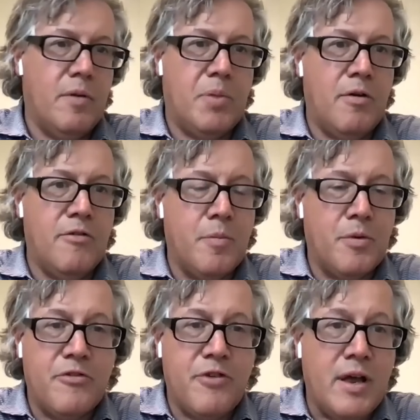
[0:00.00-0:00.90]
have a
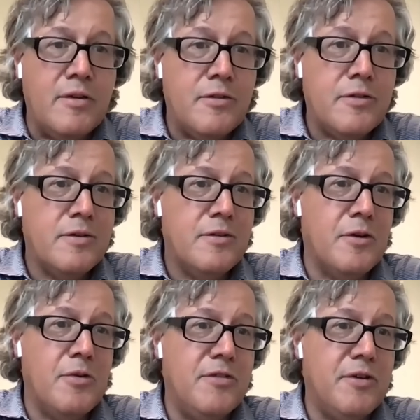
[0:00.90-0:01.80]
partnership with Chase.
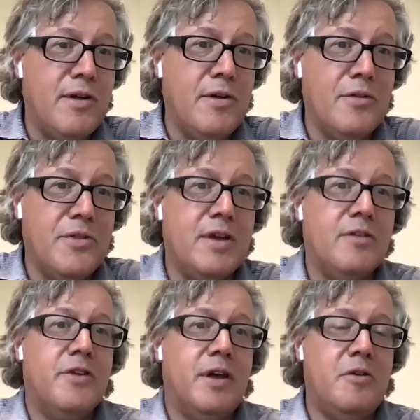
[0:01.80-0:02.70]
So these are all
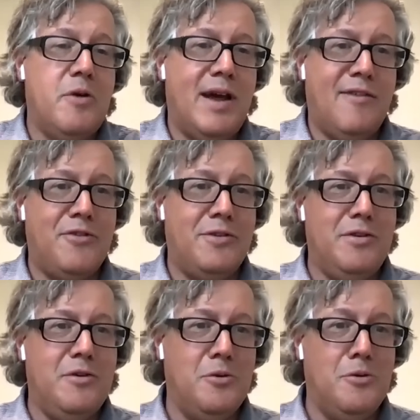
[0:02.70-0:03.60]
things that you have to
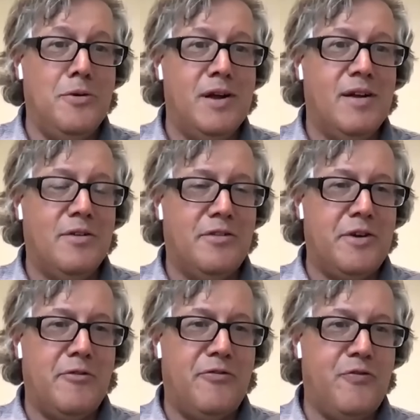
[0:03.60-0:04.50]
do to
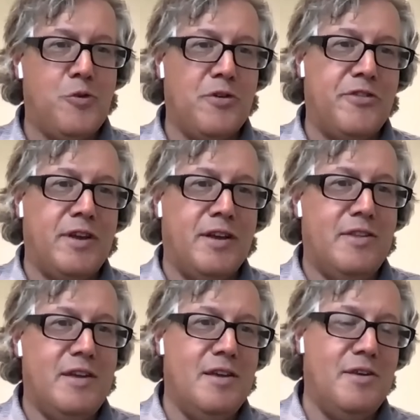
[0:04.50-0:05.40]
start
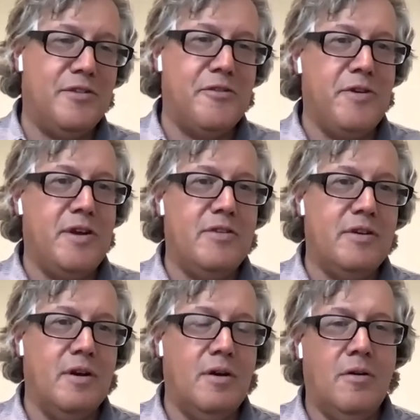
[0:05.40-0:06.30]
forcing the hmm. industry mm-hmm.
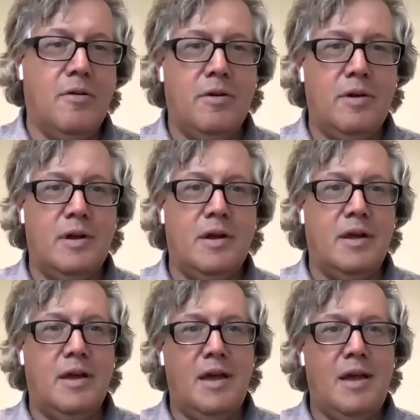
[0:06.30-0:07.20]
to go,
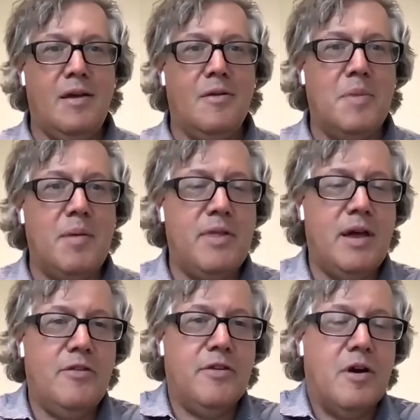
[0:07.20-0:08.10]
hey, maybe
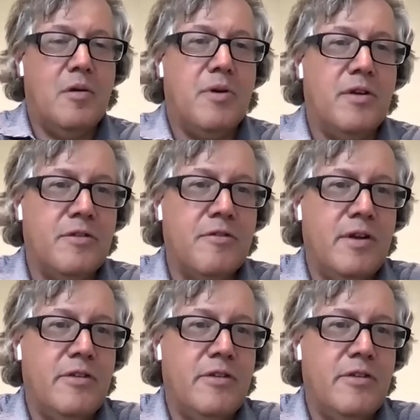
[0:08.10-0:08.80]
that is a card present